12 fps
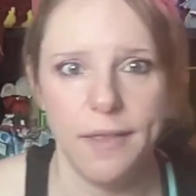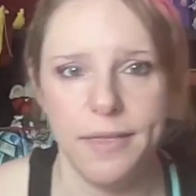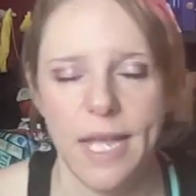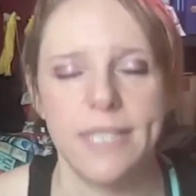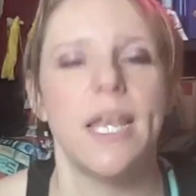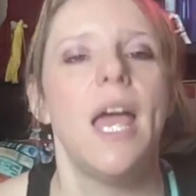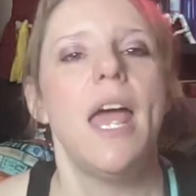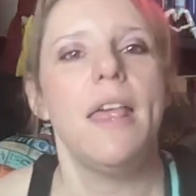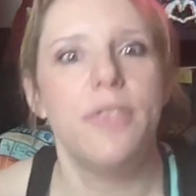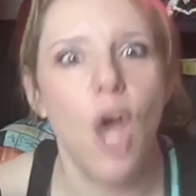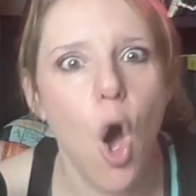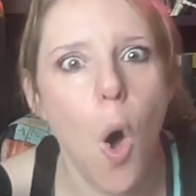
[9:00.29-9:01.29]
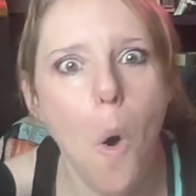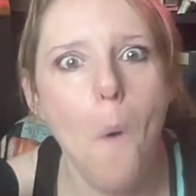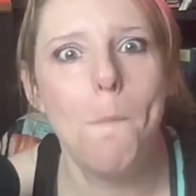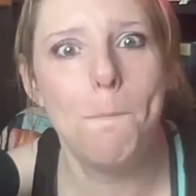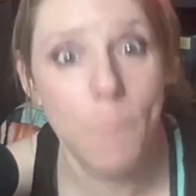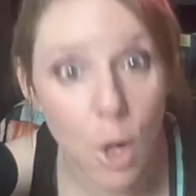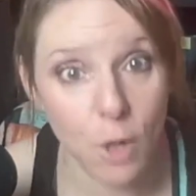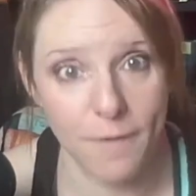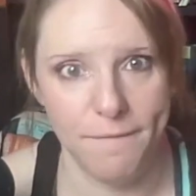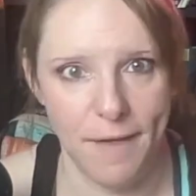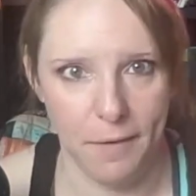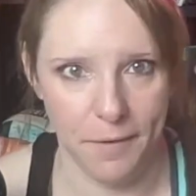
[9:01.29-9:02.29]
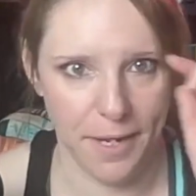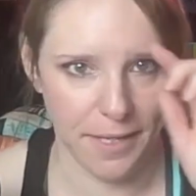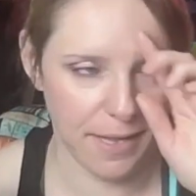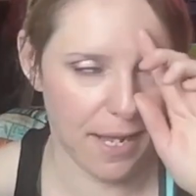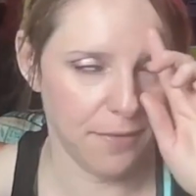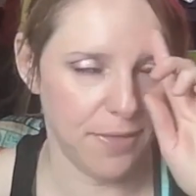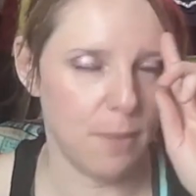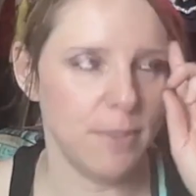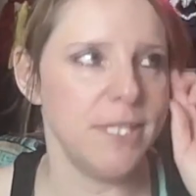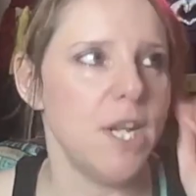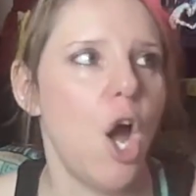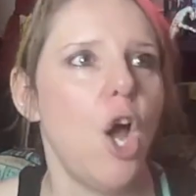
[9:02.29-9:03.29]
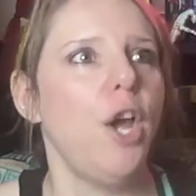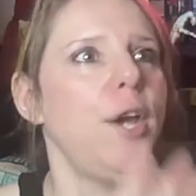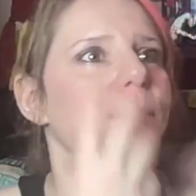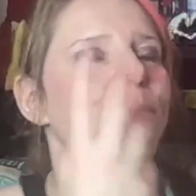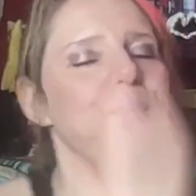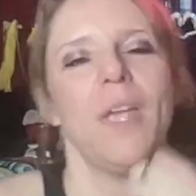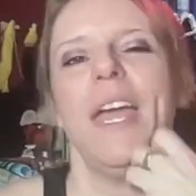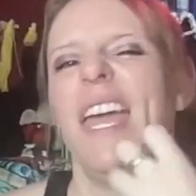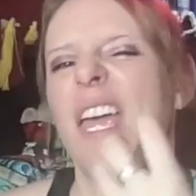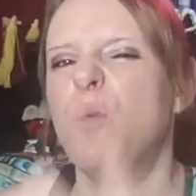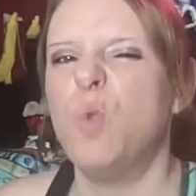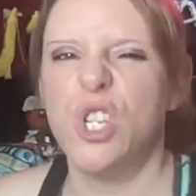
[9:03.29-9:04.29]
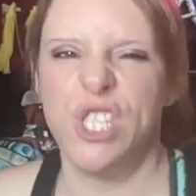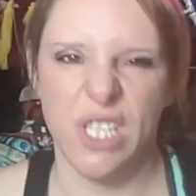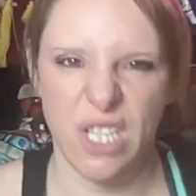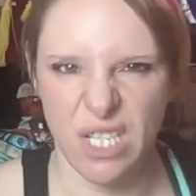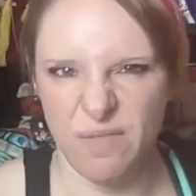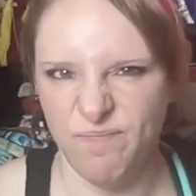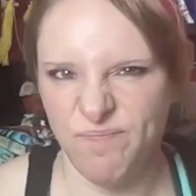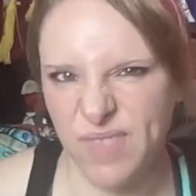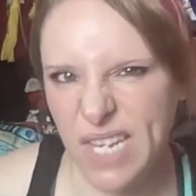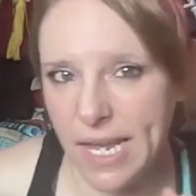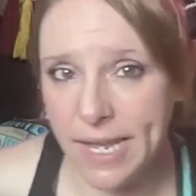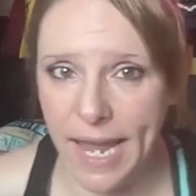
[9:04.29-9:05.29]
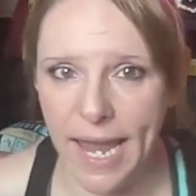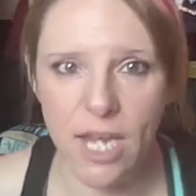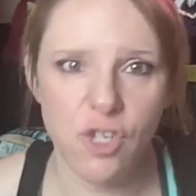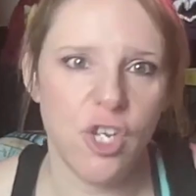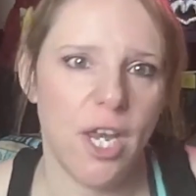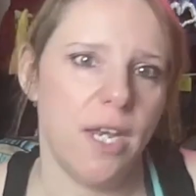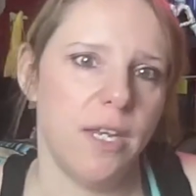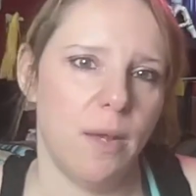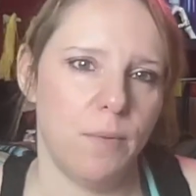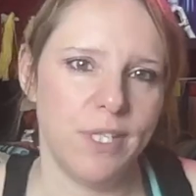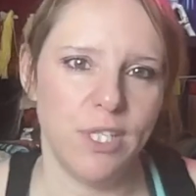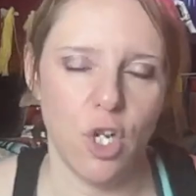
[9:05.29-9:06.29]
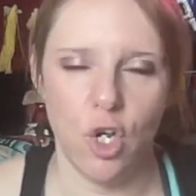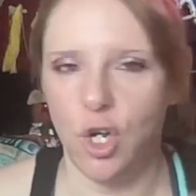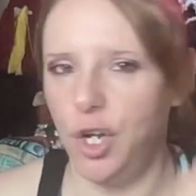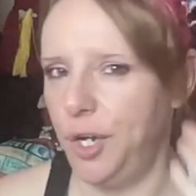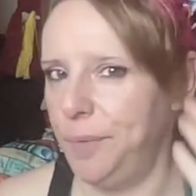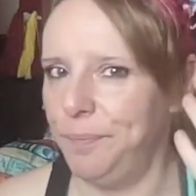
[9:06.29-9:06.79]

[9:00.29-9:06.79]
this. The whole book felt like that. It wasn't engaging. There was no